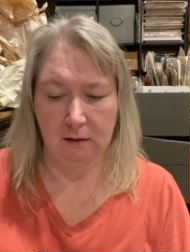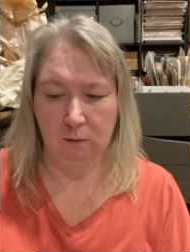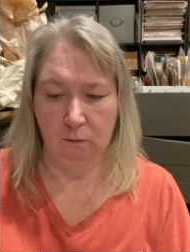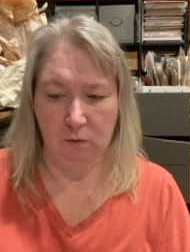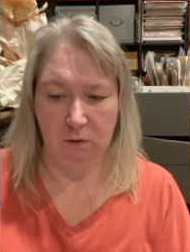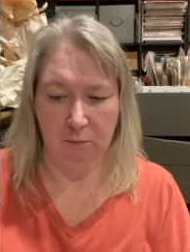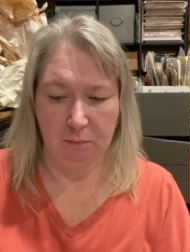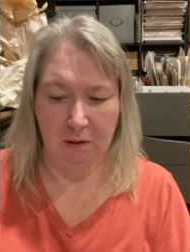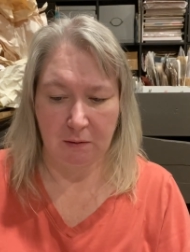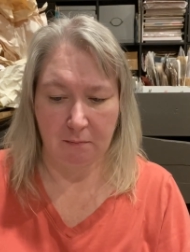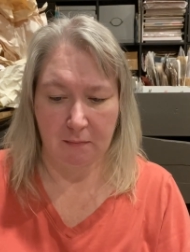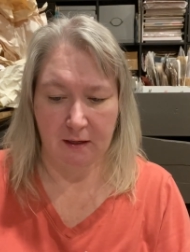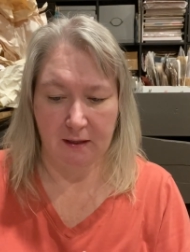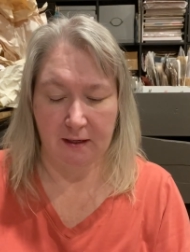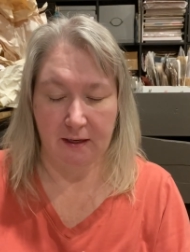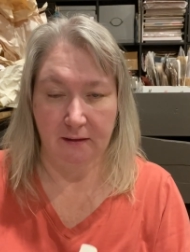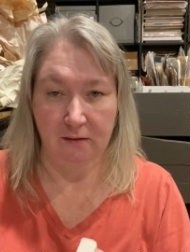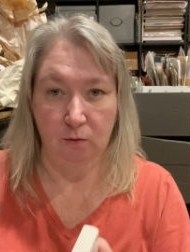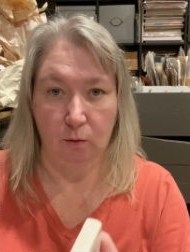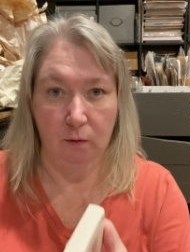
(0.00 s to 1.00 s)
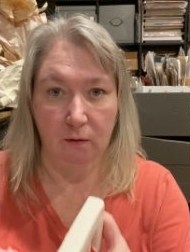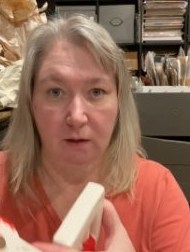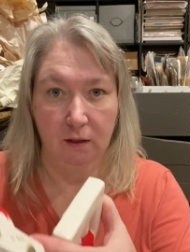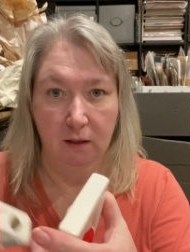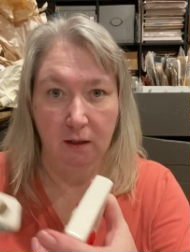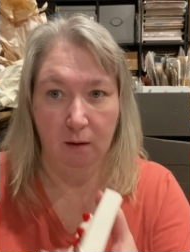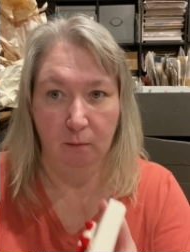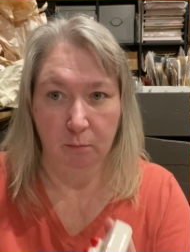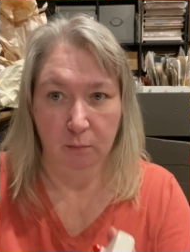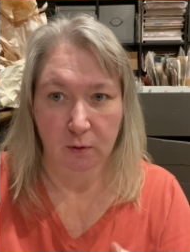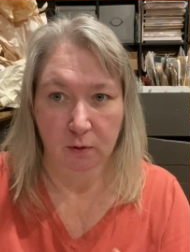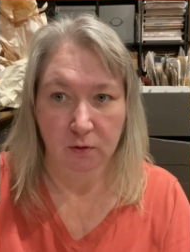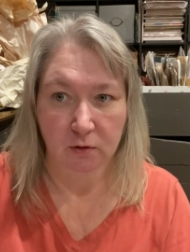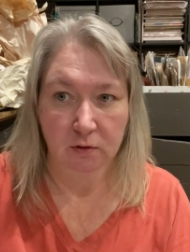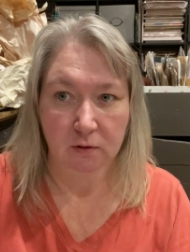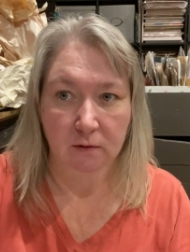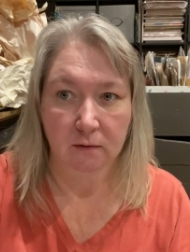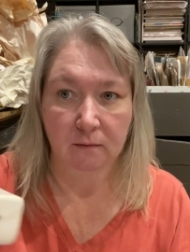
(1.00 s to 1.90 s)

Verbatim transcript: would be my guess on the numbers.